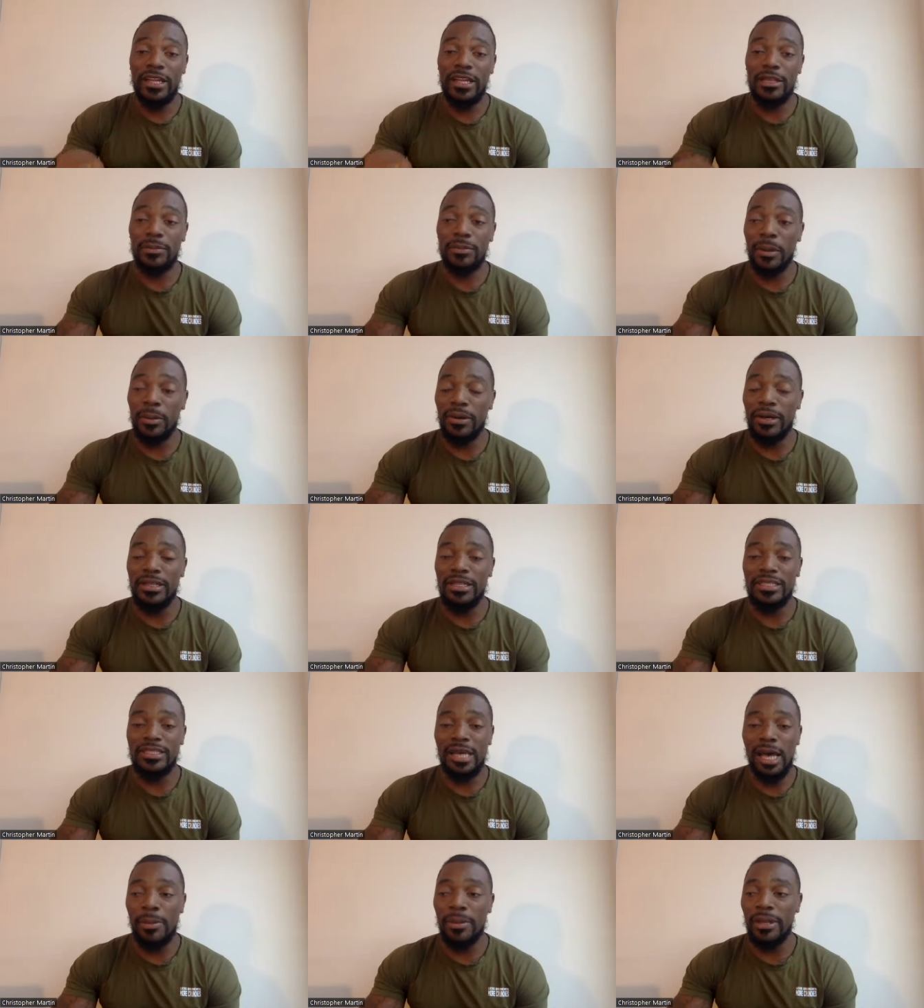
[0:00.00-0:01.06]
like the people at the
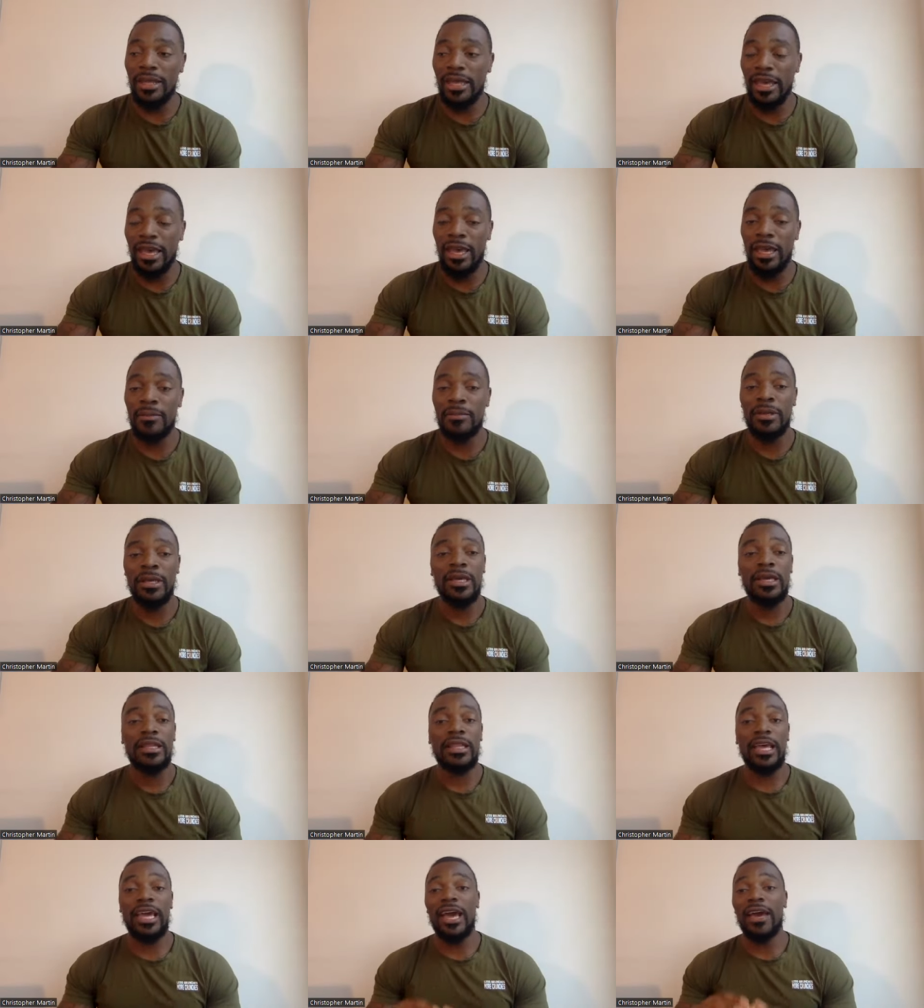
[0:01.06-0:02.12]
top of the game,
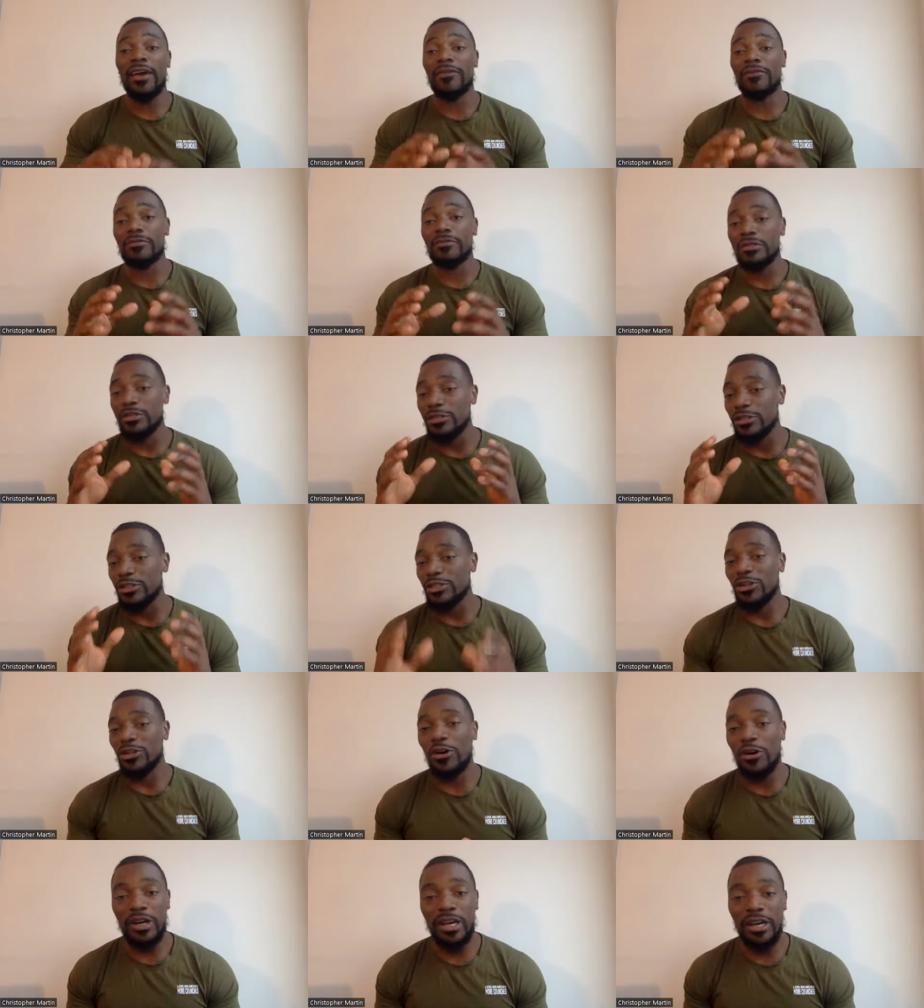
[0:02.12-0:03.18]
they have
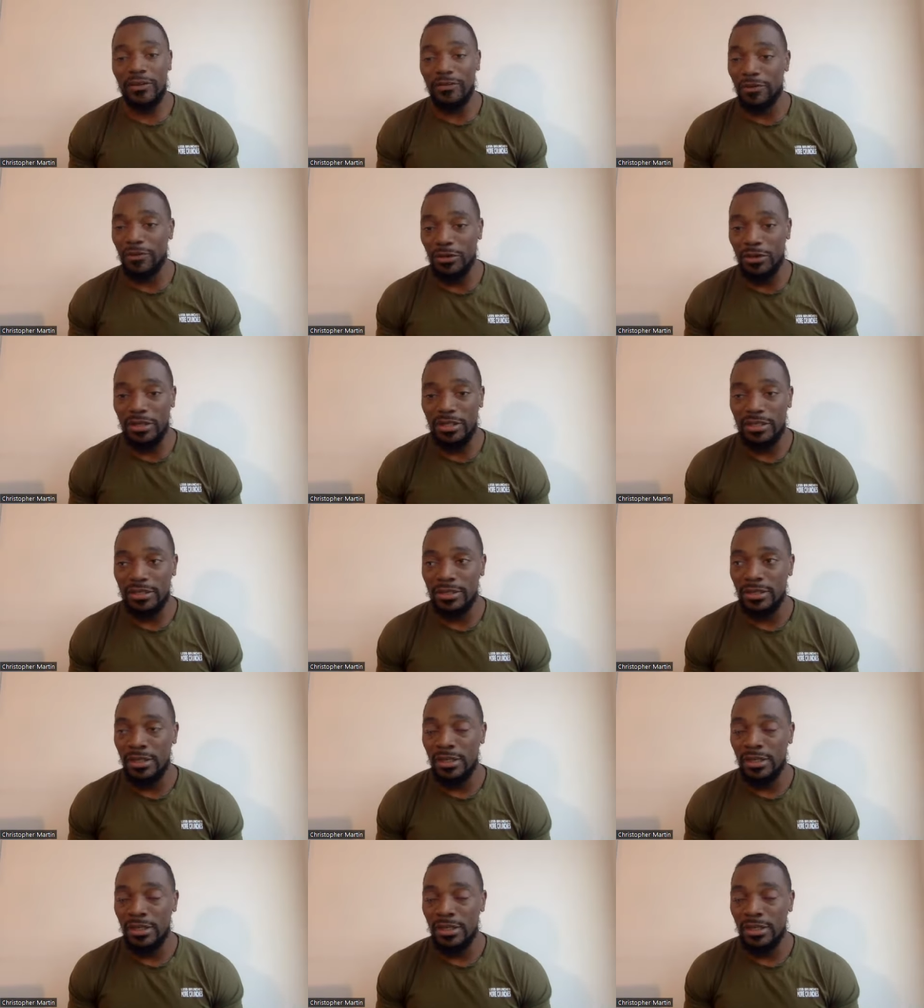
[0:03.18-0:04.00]
strong influence.